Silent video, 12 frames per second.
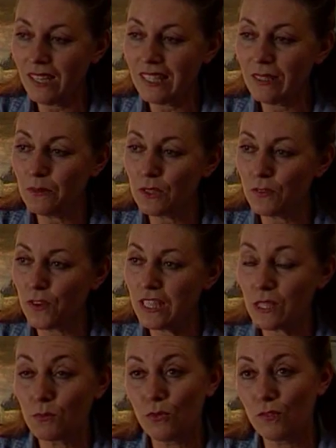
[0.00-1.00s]
It was a very
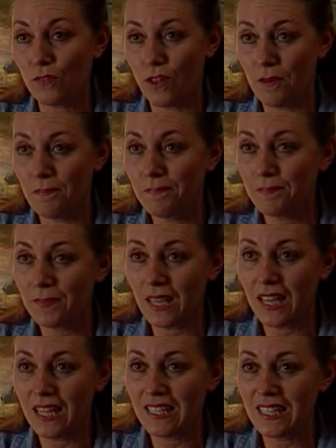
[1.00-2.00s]
small firm,
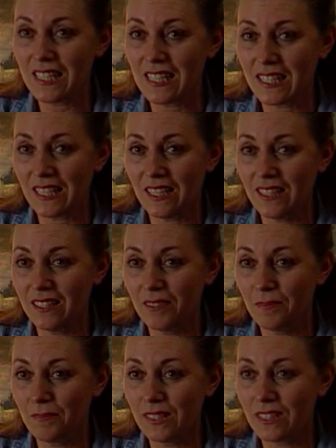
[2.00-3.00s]
and
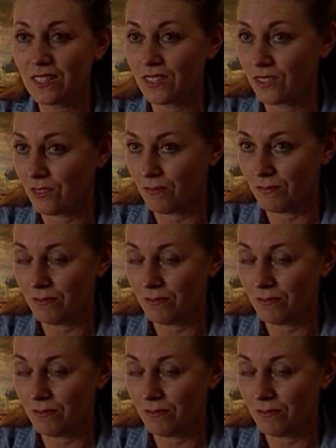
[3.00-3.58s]
this